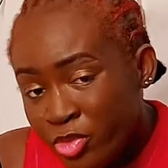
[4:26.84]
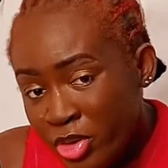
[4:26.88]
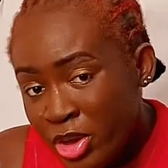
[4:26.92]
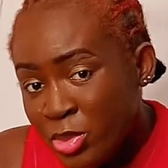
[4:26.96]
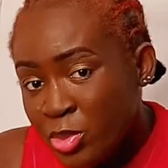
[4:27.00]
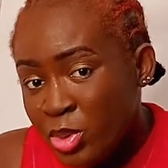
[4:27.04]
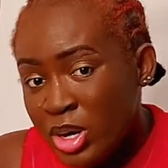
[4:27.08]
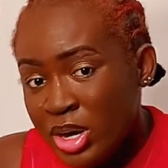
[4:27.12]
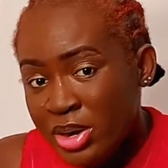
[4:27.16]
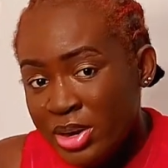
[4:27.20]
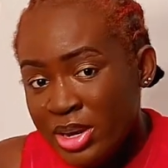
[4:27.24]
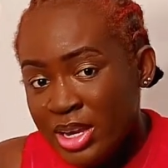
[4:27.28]

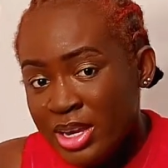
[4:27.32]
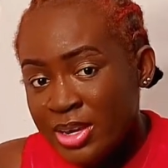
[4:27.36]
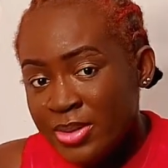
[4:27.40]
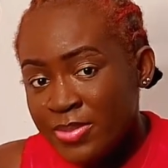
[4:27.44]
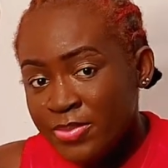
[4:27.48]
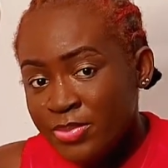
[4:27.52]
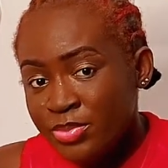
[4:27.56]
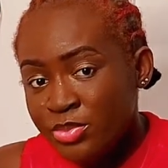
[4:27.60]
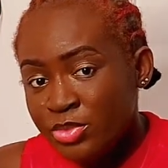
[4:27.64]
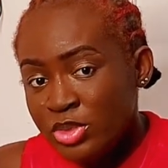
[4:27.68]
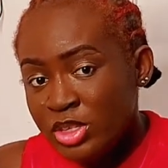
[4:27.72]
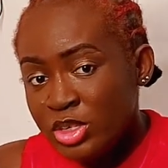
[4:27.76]
February.
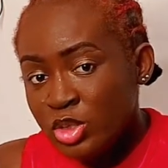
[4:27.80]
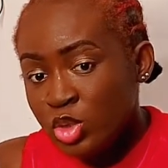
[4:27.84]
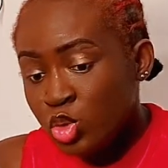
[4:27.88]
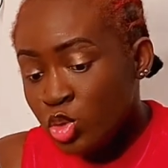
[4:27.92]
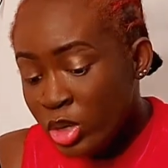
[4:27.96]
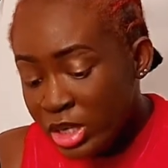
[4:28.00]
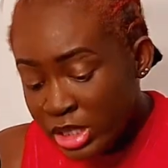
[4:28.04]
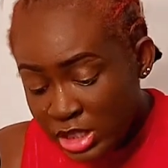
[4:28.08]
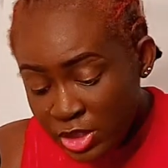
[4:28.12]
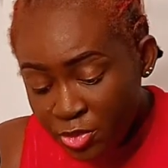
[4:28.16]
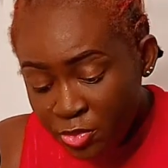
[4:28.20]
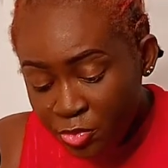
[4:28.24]

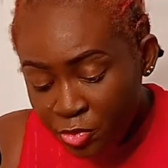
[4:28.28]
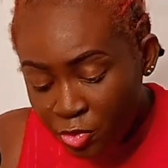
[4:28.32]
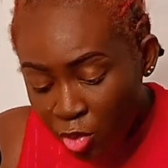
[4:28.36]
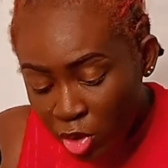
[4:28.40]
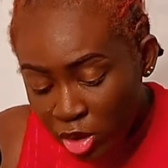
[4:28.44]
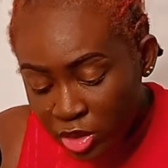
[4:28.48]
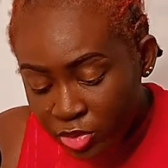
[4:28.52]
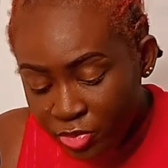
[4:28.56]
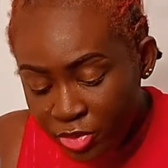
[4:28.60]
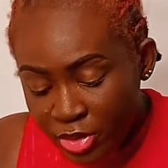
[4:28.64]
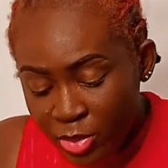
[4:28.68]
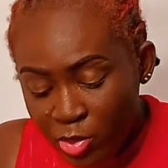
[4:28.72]

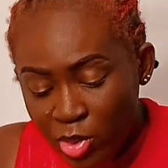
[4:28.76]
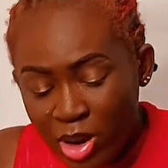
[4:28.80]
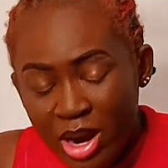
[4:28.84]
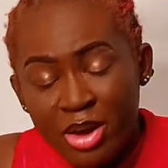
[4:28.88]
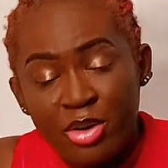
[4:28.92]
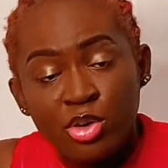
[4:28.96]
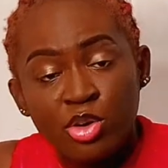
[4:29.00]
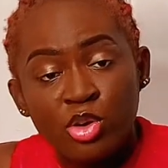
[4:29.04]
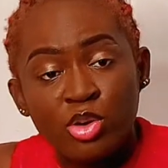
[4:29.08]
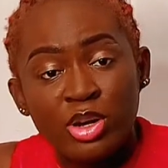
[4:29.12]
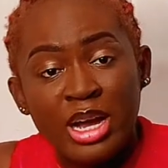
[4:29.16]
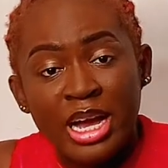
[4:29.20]
24th
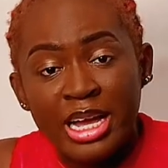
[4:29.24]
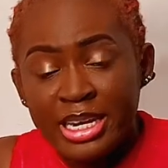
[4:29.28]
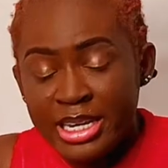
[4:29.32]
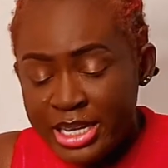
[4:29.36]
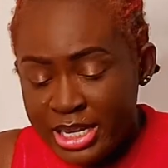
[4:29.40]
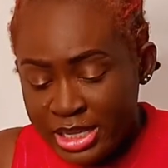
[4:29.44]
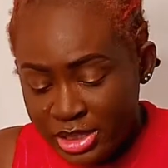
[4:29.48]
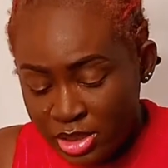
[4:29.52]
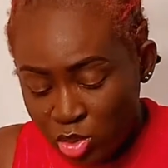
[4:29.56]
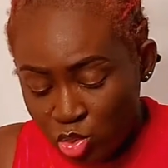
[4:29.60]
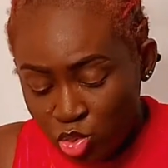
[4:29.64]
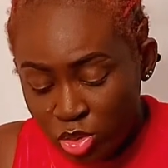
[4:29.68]
February,
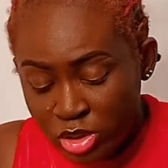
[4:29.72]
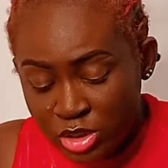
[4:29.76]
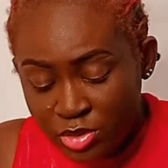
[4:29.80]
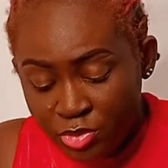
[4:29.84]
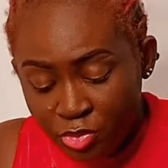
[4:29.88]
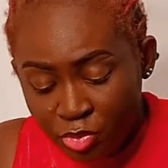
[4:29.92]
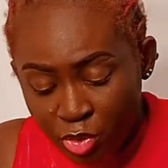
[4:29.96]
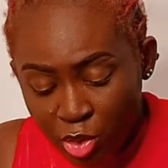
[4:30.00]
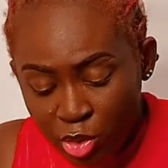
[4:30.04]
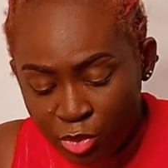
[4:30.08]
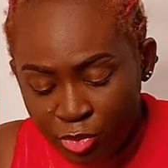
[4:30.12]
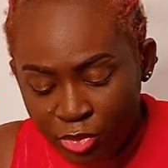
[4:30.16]
Ghanaians,
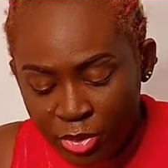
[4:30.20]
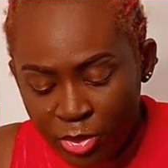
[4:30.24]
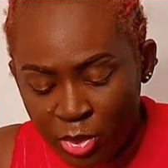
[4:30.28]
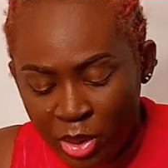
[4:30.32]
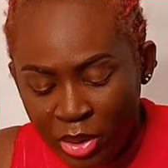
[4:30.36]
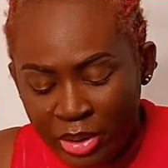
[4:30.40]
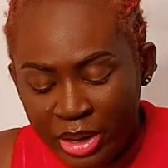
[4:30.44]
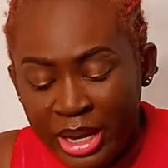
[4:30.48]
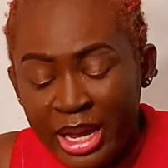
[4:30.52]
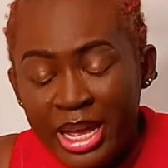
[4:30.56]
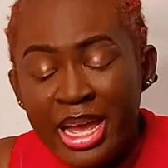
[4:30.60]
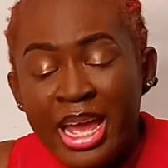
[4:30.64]
24th
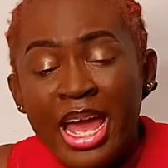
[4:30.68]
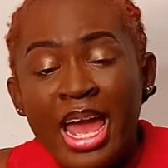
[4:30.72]
February.